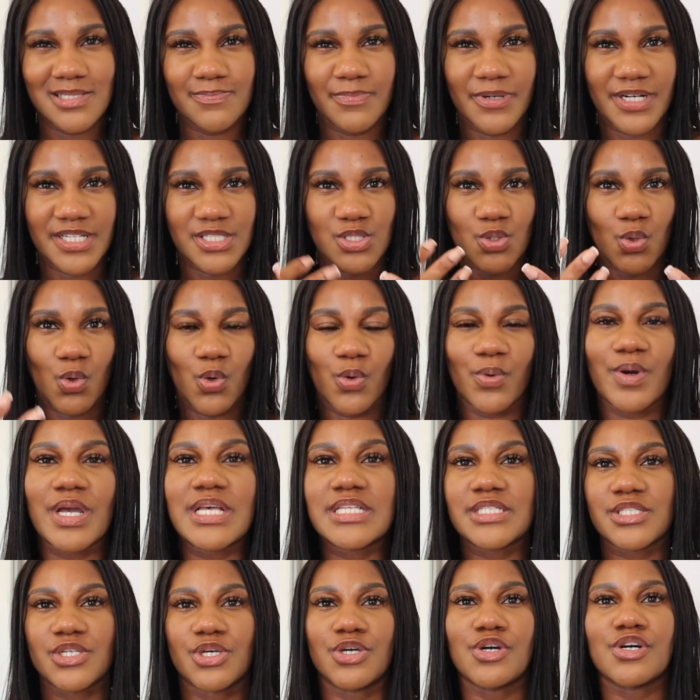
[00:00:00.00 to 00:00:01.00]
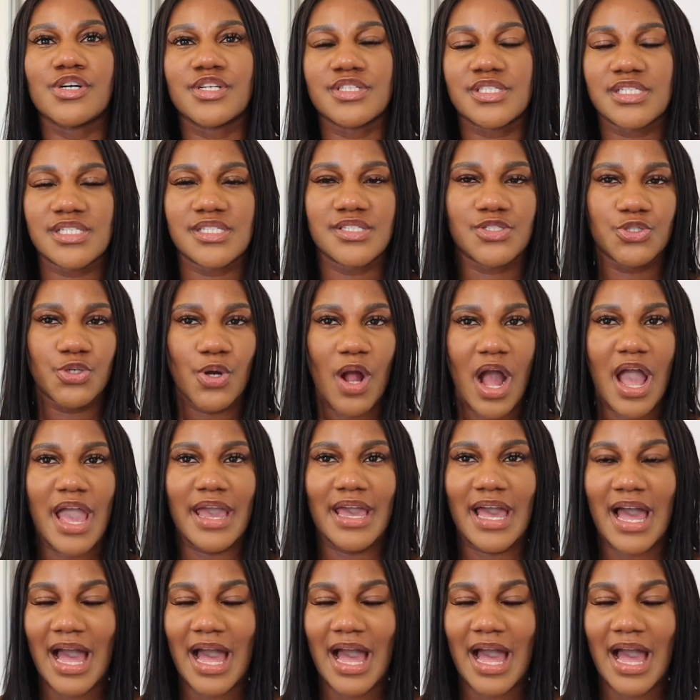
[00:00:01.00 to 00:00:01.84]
but it's always good to try